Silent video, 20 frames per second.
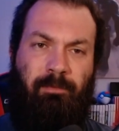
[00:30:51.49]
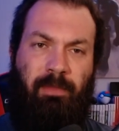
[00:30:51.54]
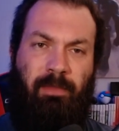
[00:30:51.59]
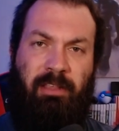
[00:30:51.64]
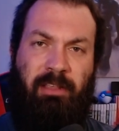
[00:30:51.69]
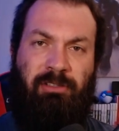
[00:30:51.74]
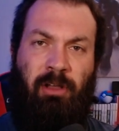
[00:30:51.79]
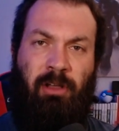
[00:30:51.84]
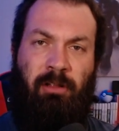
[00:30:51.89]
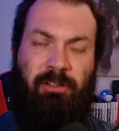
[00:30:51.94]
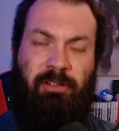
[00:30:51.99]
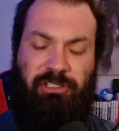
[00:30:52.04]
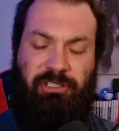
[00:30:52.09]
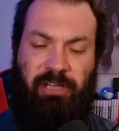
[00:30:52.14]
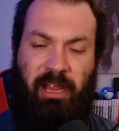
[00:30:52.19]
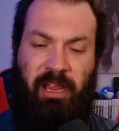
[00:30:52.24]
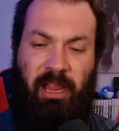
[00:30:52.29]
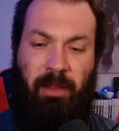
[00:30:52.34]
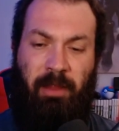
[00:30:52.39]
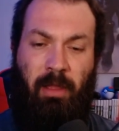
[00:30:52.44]
It's all a
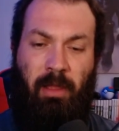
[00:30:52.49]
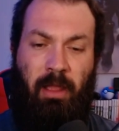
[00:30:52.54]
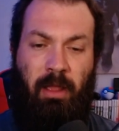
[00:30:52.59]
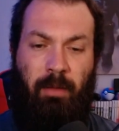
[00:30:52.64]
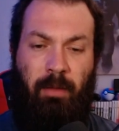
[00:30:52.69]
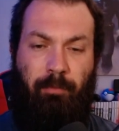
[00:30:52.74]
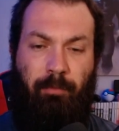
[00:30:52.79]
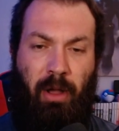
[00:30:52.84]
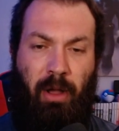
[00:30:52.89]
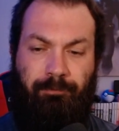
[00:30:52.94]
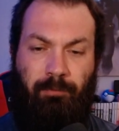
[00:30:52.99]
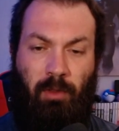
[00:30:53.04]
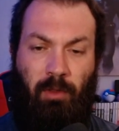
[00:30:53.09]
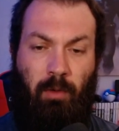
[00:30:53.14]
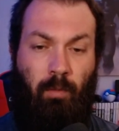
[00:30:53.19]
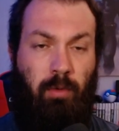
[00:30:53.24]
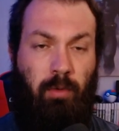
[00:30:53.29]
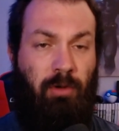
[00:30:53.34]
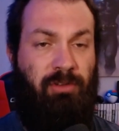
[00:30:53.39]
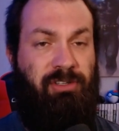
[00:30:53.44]
shame, but
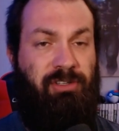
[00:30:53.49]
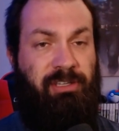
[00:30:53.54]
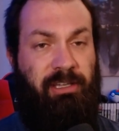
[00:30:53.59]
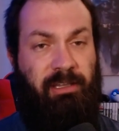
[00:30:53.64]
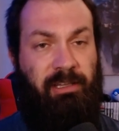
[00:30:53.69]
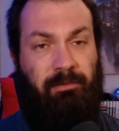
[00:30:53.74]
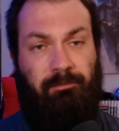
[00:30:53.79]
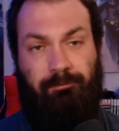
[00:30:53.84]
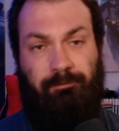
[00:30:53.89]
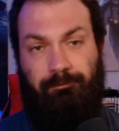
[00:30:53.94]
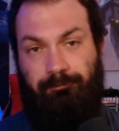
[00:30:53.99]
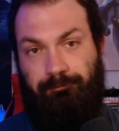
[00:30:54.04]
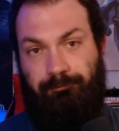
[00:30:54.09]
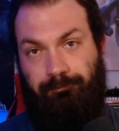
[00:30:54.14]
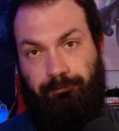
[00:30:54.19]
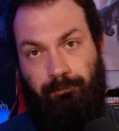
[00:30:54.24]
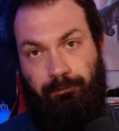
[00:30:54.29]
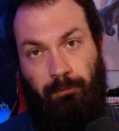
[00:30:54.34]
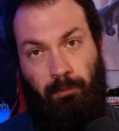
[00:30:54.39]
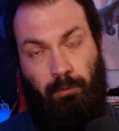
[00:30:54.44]
we'll see.
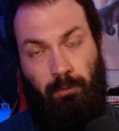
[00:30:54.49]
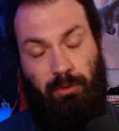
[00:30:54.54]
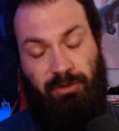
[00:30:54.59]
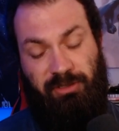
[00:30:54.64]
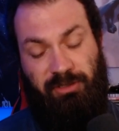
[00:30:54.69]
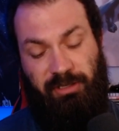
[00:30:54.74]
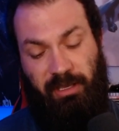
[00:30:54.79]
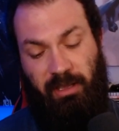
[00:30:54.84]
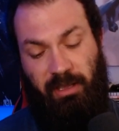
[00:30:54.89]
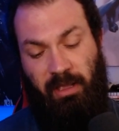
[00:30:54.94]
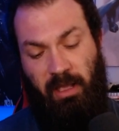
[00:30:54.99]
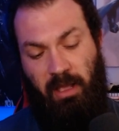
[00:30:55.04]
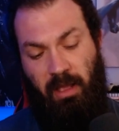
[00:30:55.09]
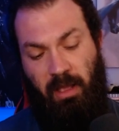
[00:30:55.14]
We'll see.